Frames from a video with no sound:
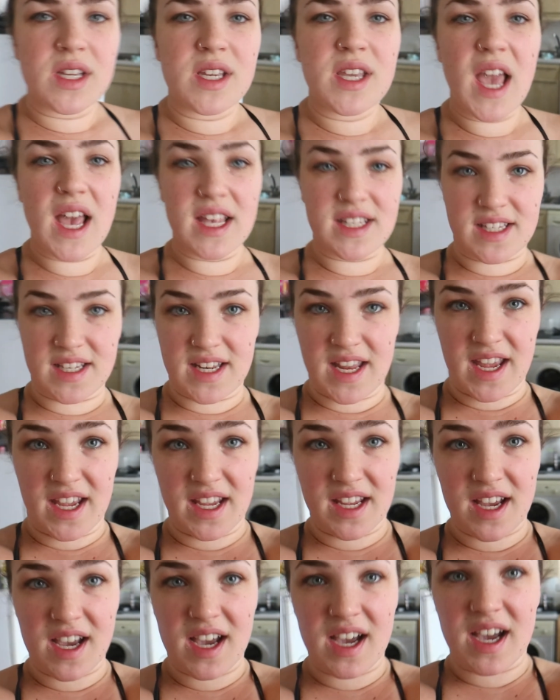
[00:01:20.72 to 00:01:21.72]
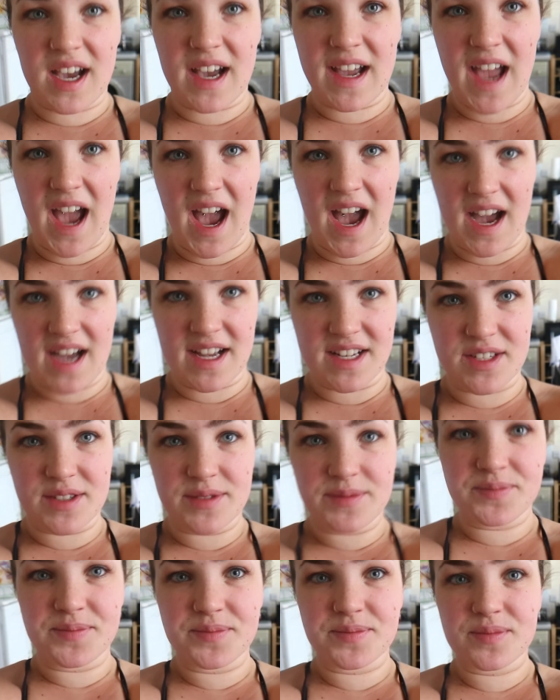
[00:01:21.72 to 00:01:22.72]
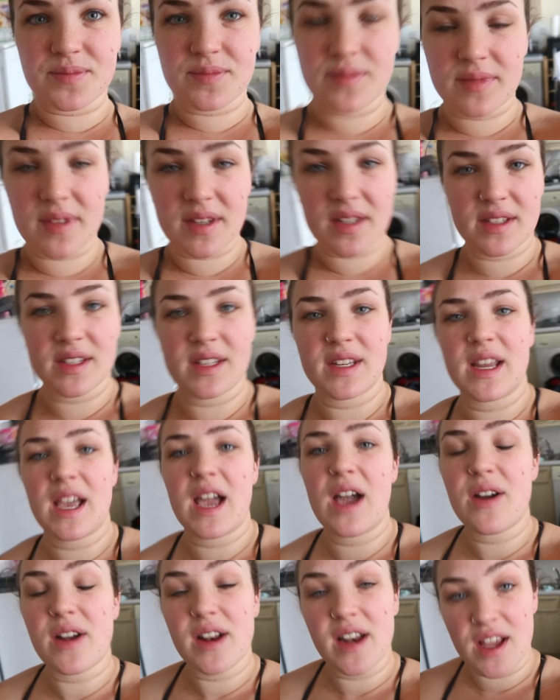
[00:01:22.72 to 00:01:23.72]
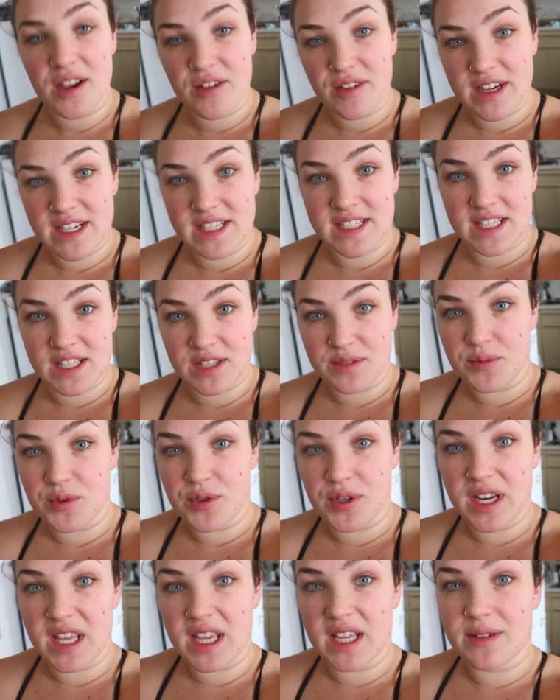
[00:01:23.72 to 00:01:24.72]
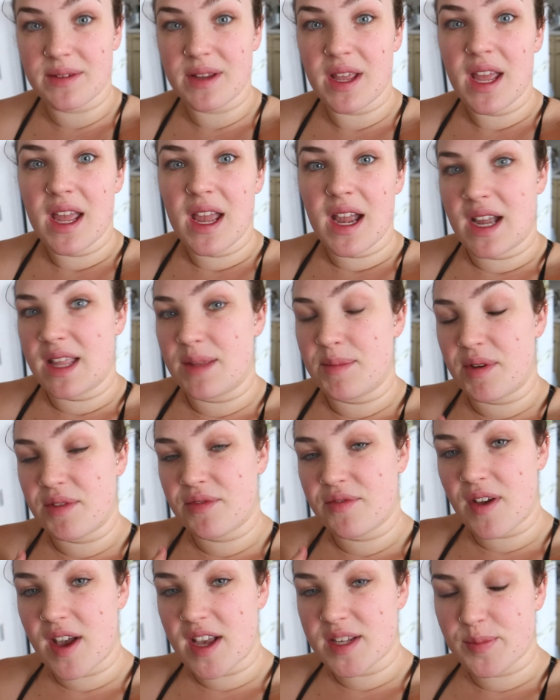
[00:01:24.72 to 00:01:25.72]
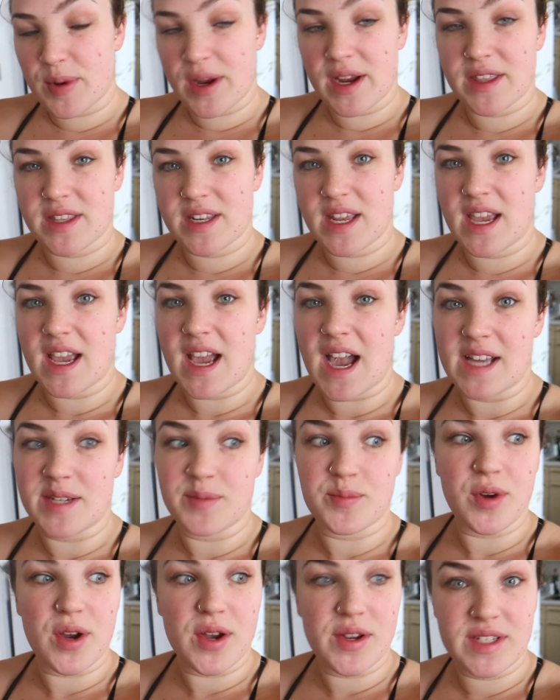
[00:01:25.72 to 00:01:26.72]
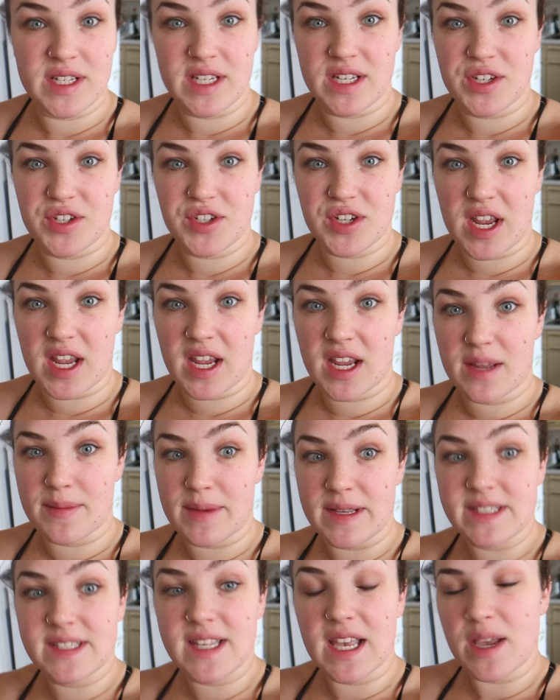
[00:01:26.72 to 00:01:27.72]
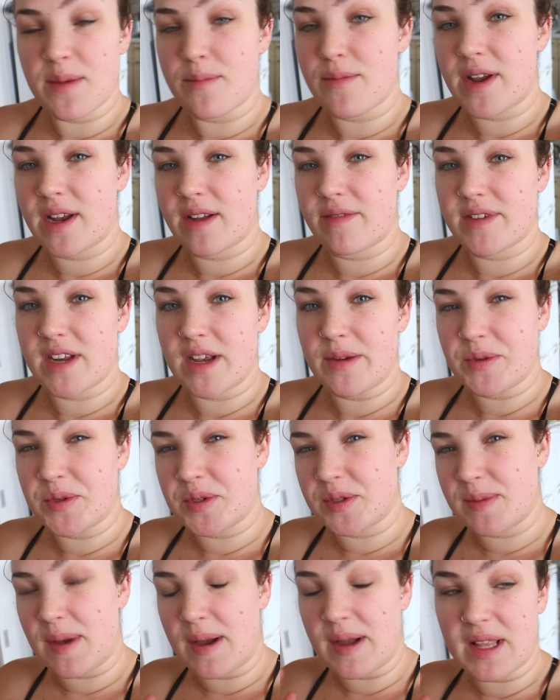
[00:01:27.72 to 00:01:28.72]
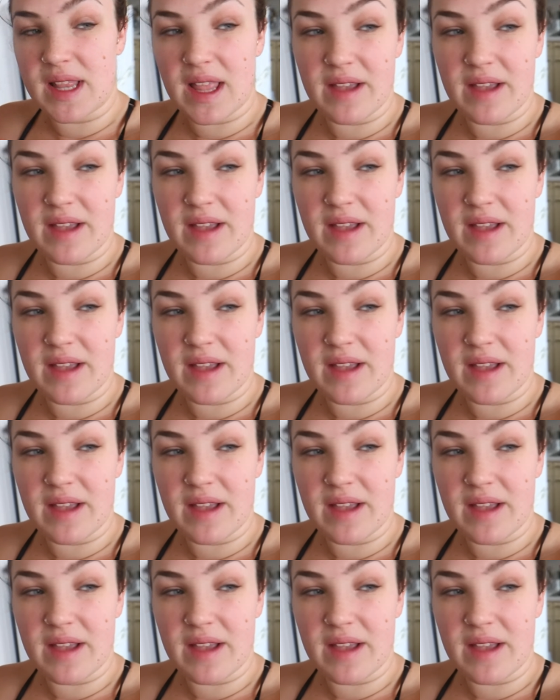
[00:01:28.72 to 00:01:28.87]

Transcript: Yesterday I had alkaline greens in the morning, and my first break of the day I had a protein shake, and my second break of the day, which was about